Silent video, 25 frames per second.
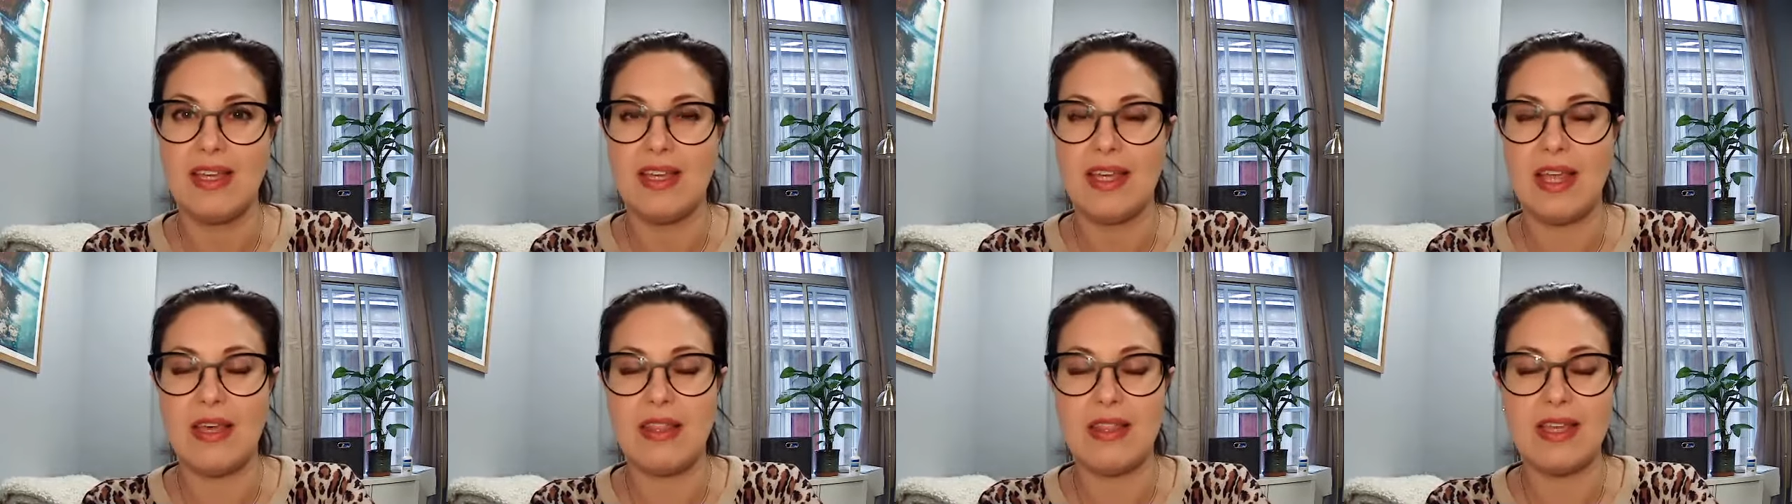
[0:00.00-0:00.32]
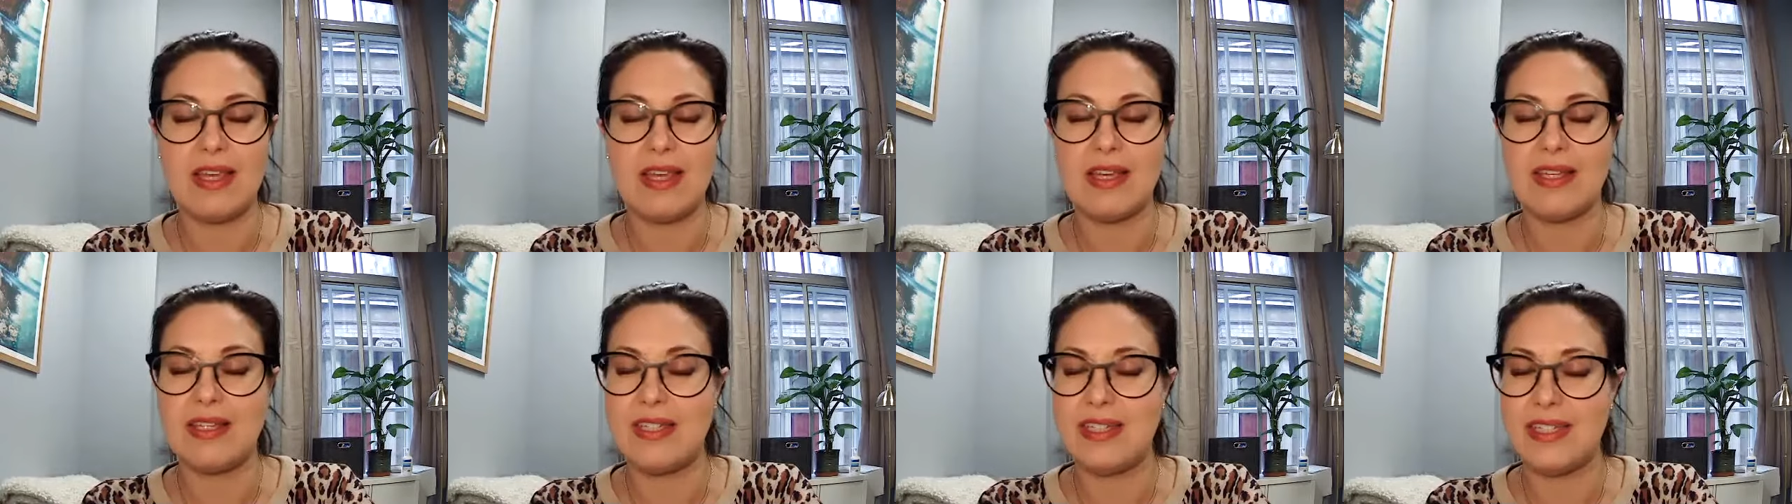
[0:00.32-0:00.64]
Now
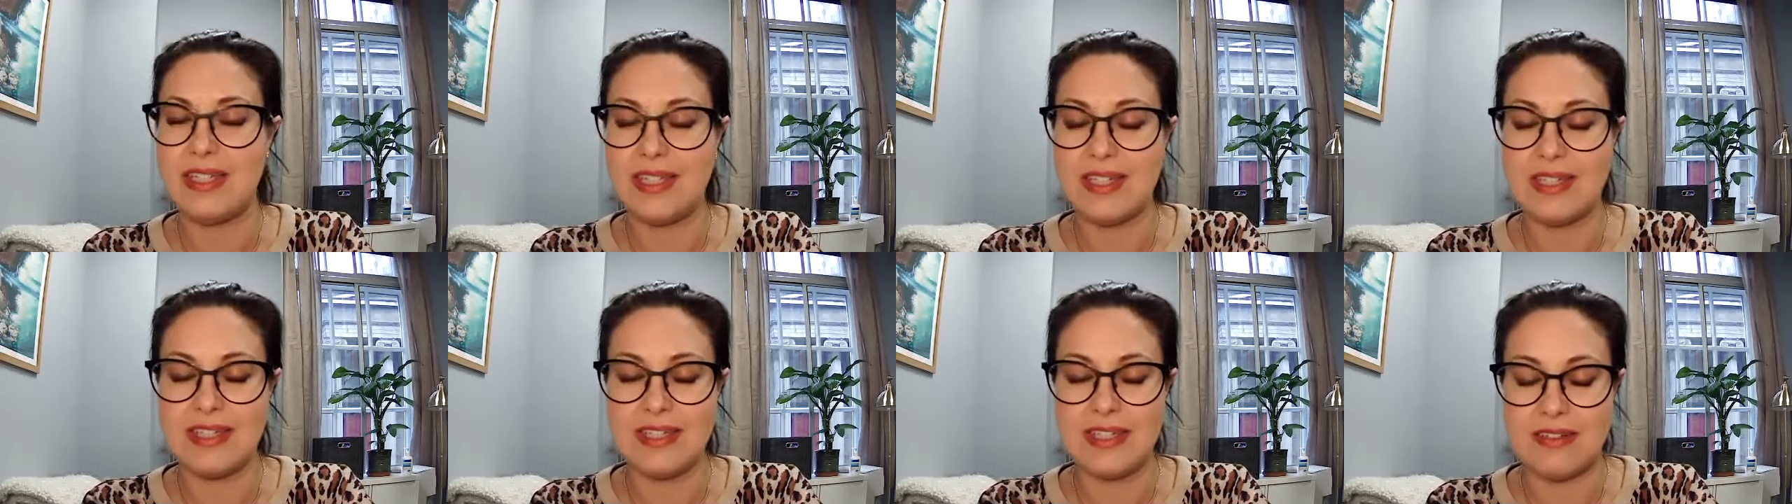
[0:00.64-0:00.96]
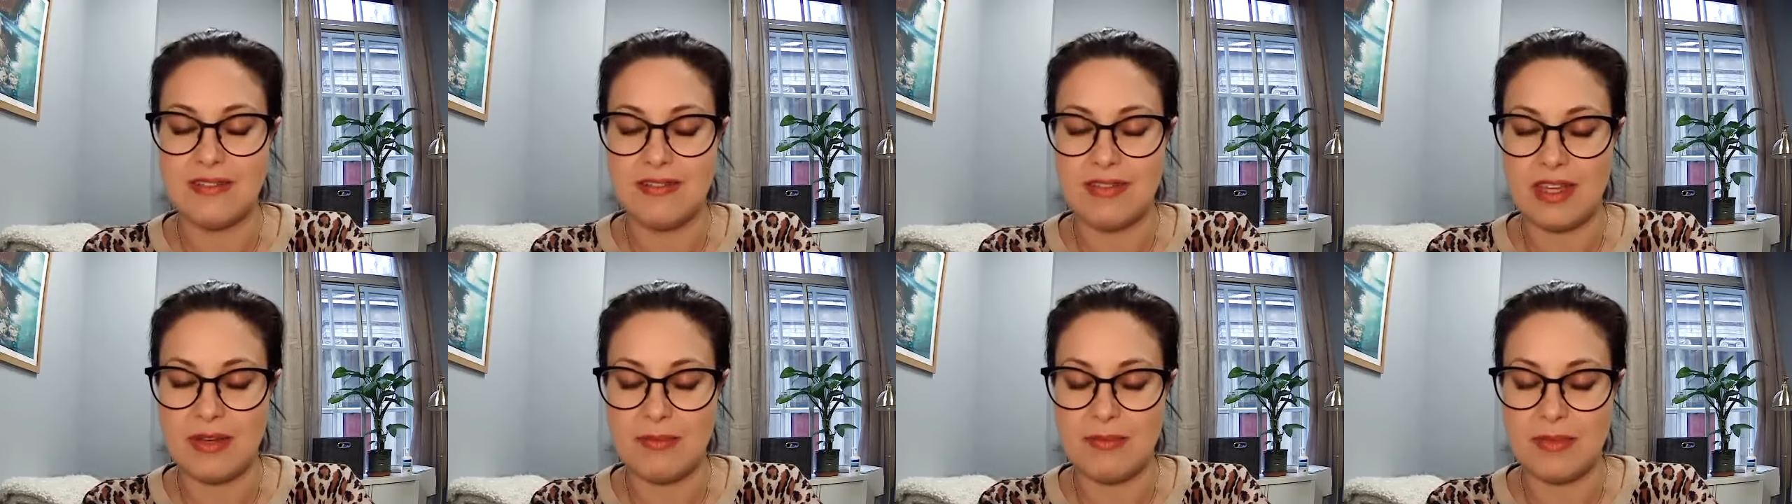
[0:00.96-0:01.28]
the idea
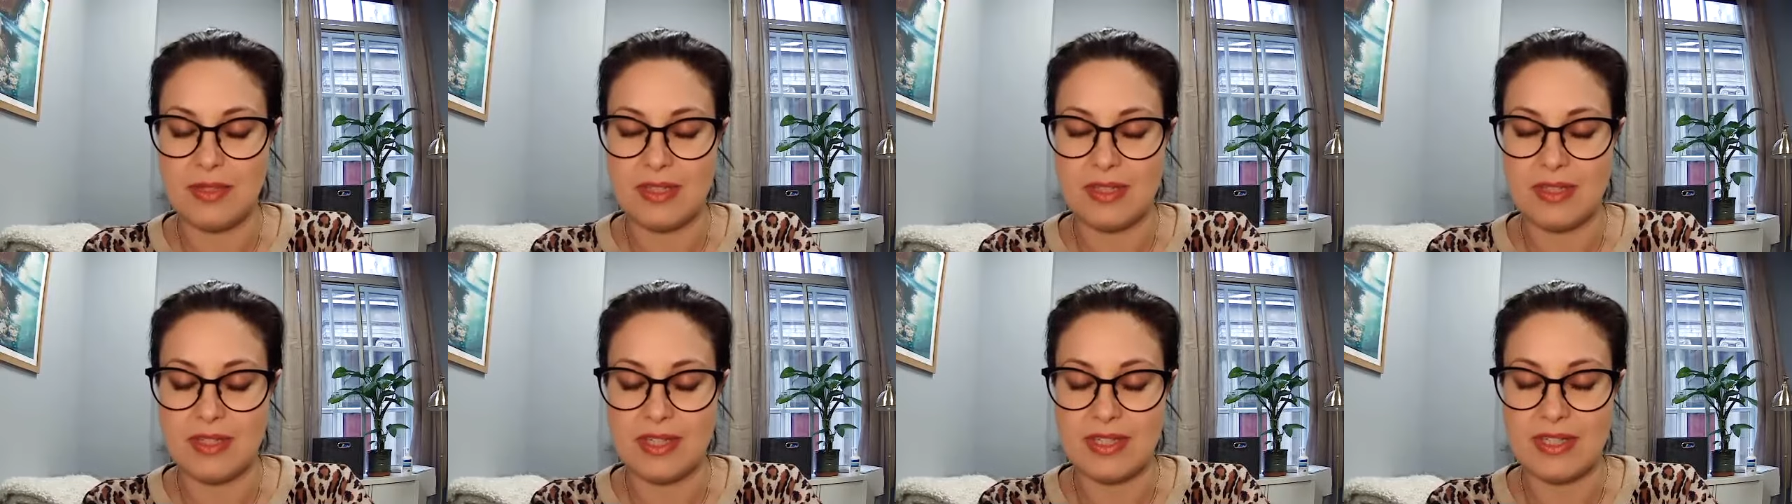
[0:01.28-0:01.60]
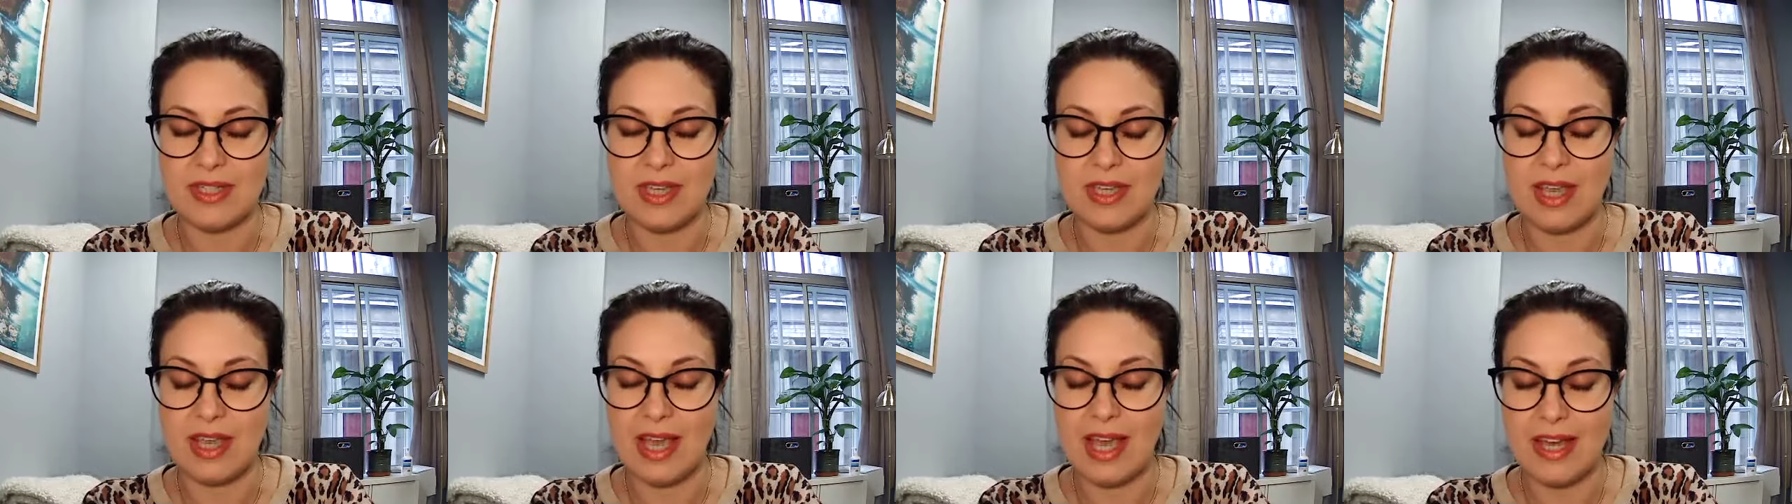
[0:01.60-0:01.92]
of them is
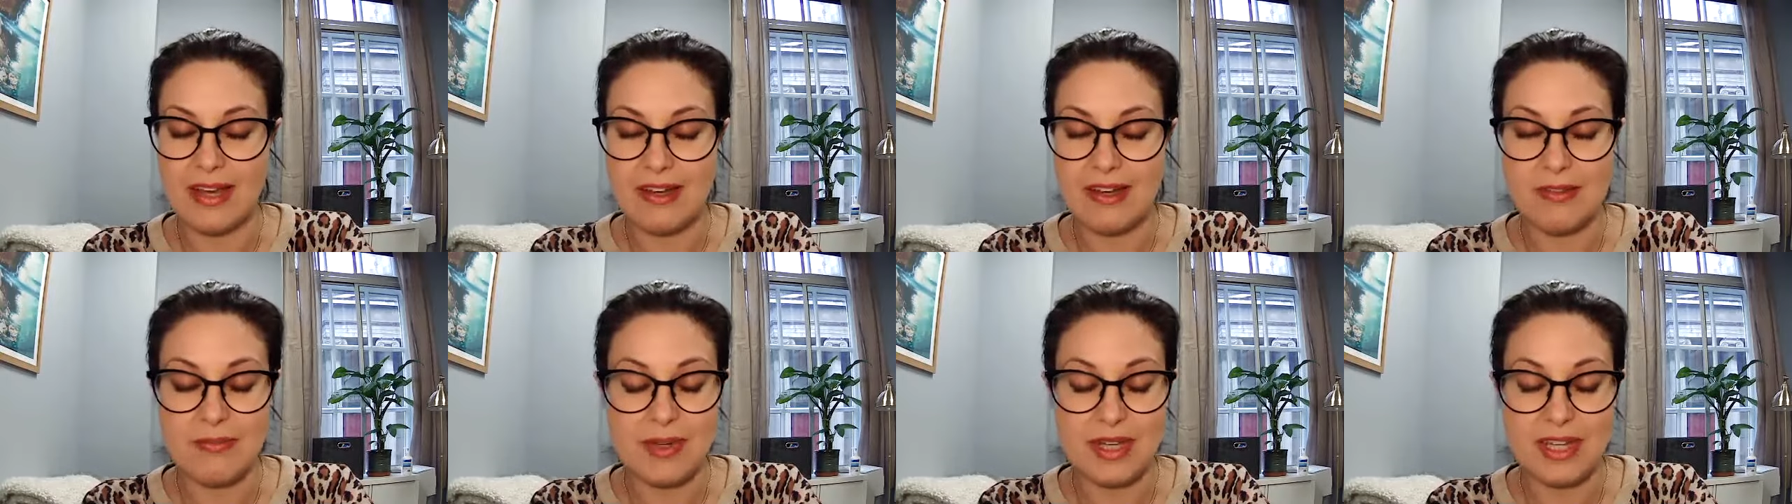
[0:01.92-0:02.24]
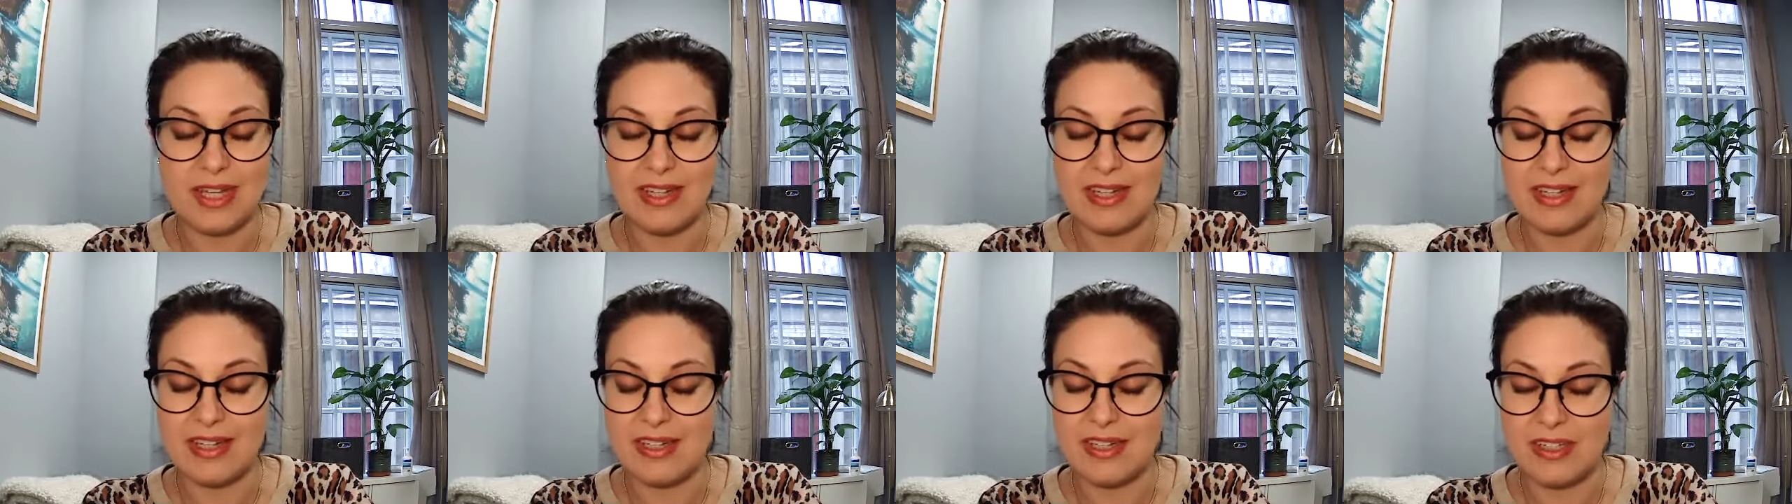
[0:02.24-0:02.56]
just like, how am I
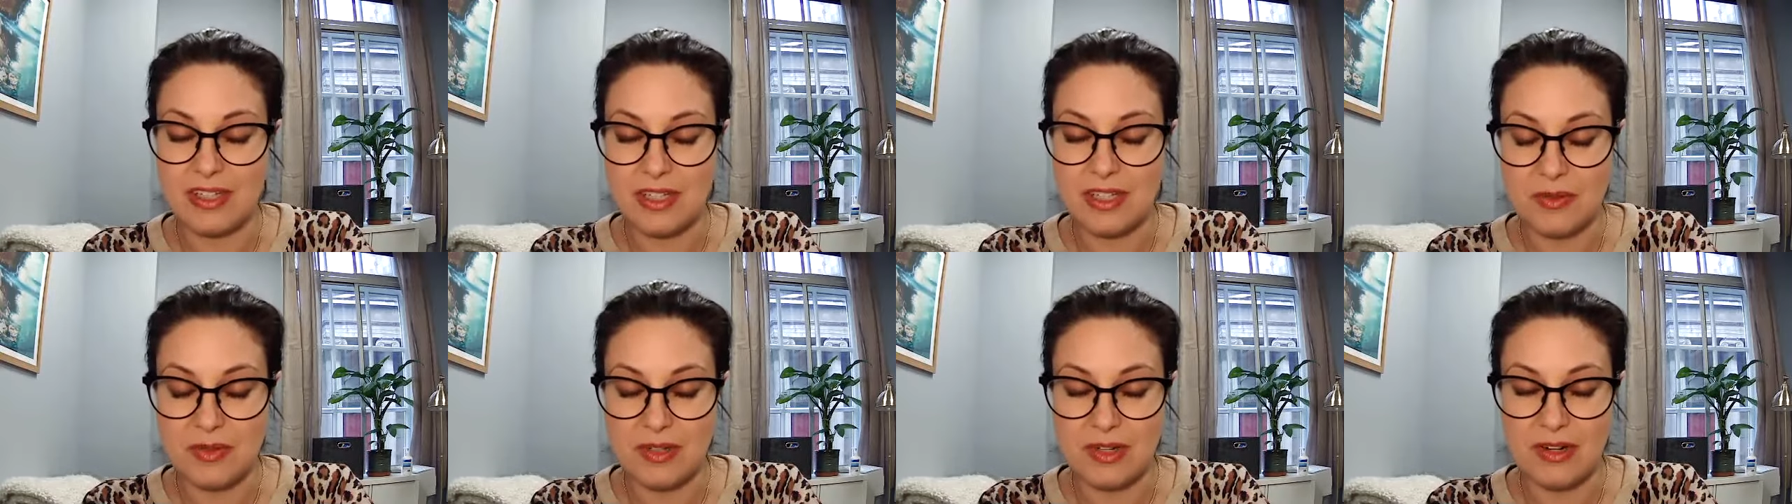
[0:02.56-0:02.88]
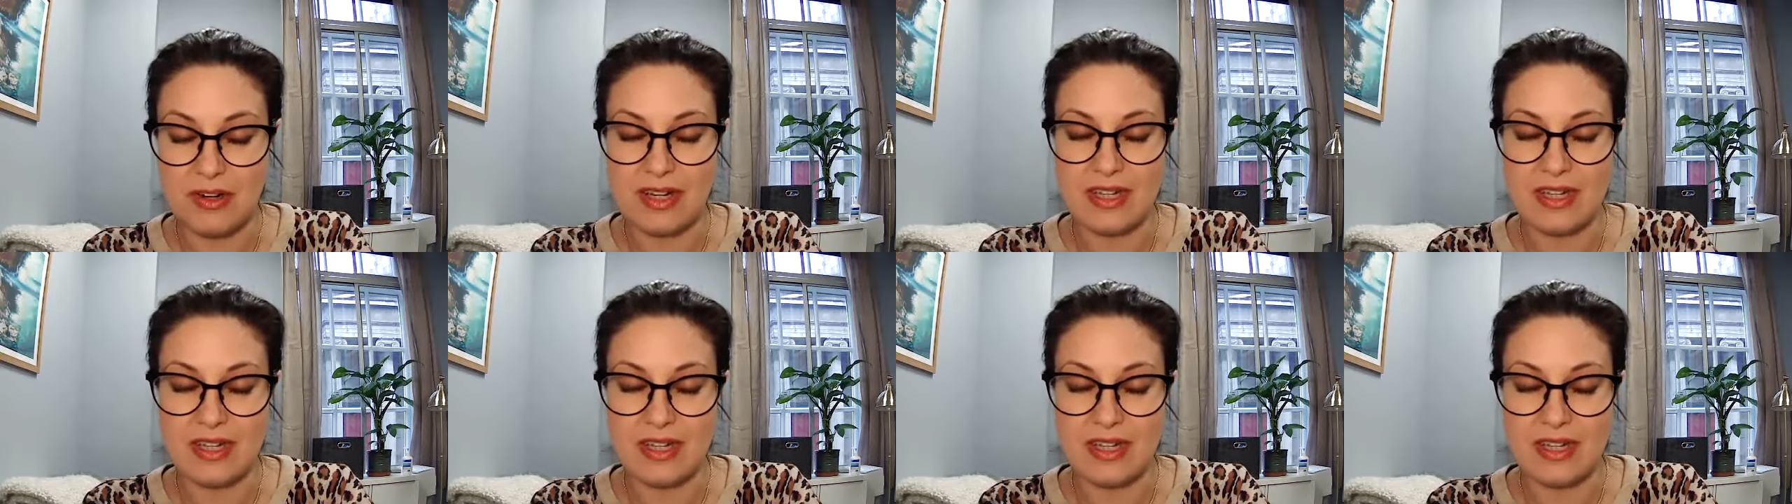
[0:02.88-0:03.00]
going to do it?